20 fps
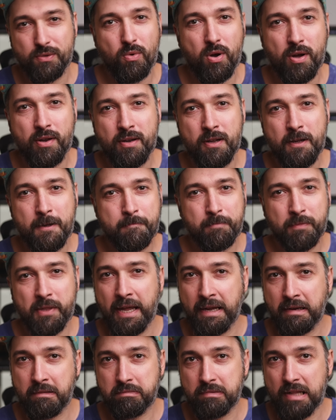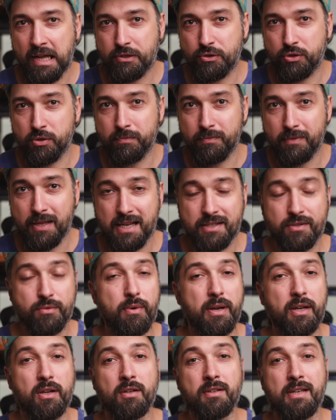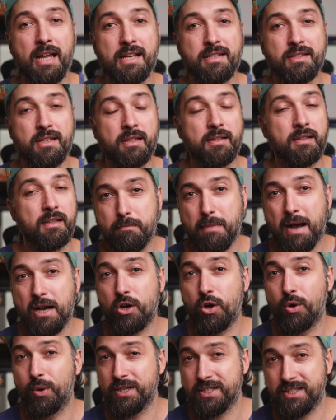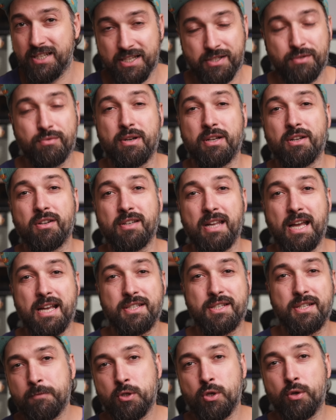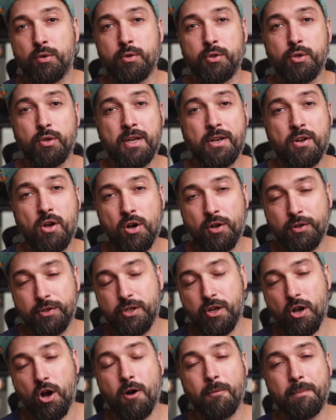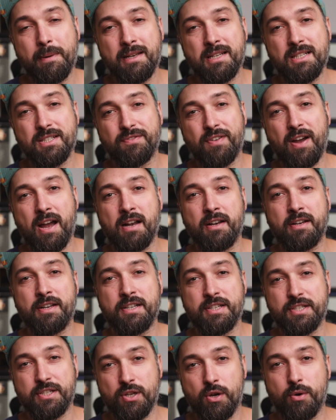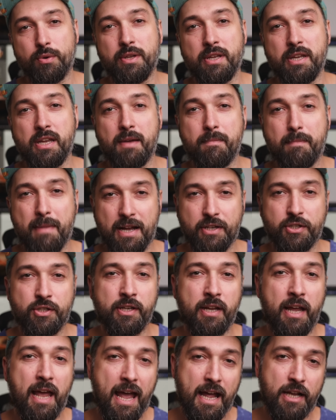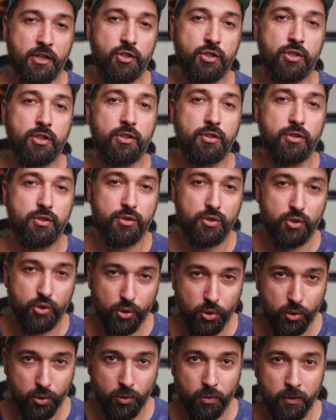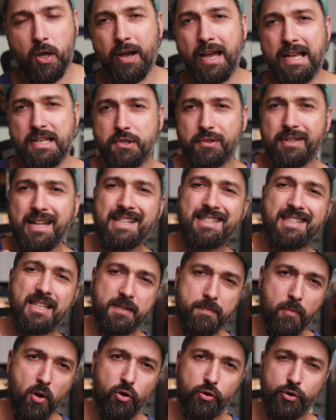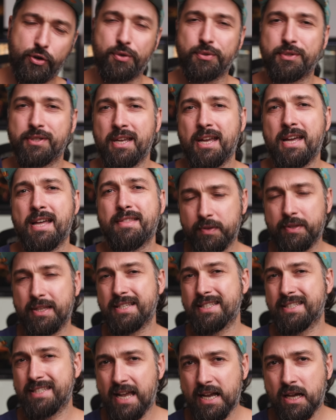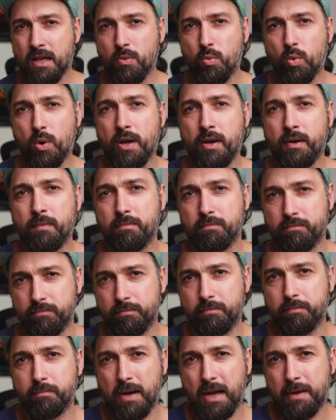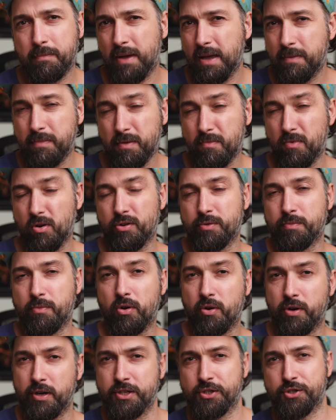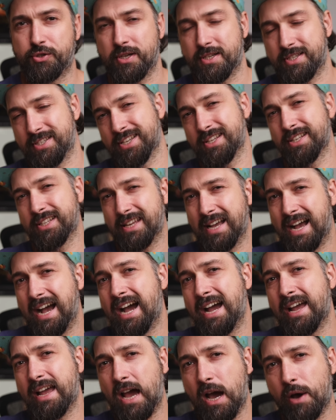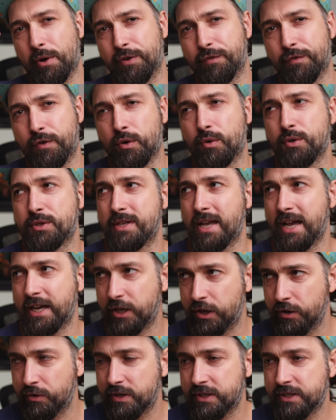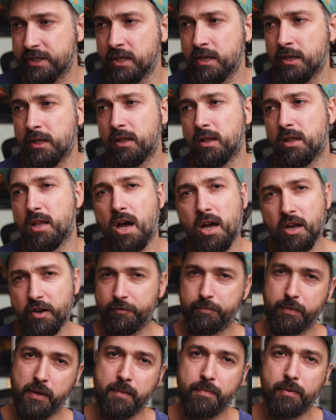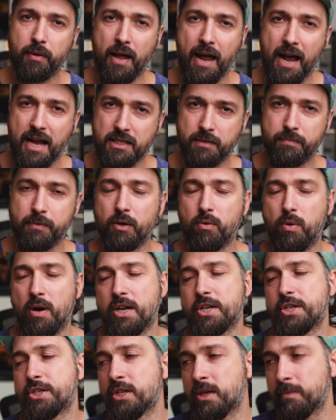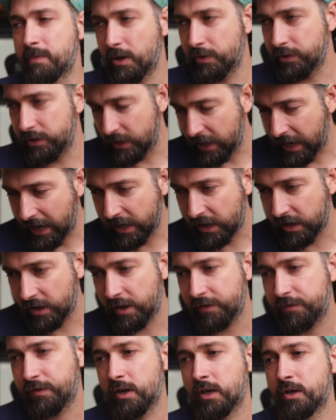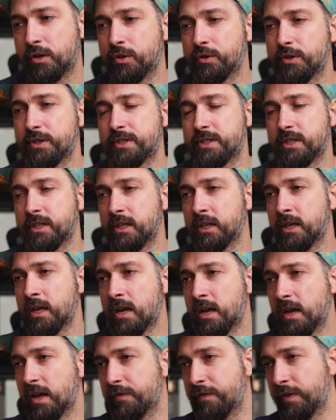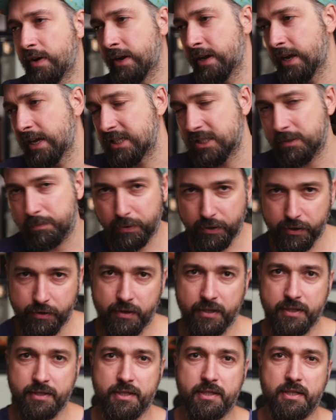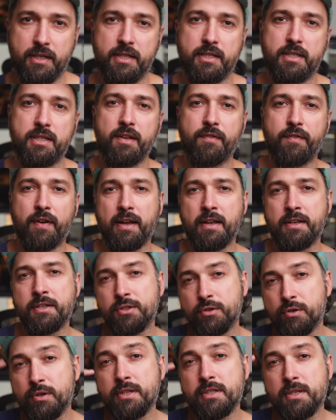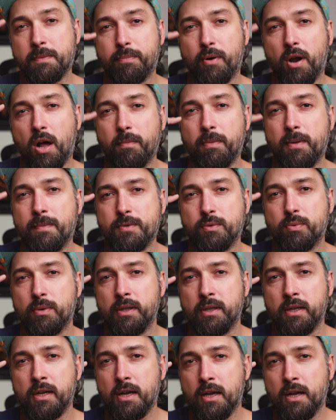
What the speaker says: one, Lightroom doesn't recognize it, macOS doesn't recognize it. So you can only open this file in a Sony Imagining Edge tool. Okay, so that's the small RAWs. The second one might be more interesting, the eye autofocus accuracy. A lot of people ask me questions about the IF accuracy, if I experience this, if I experience the problems with,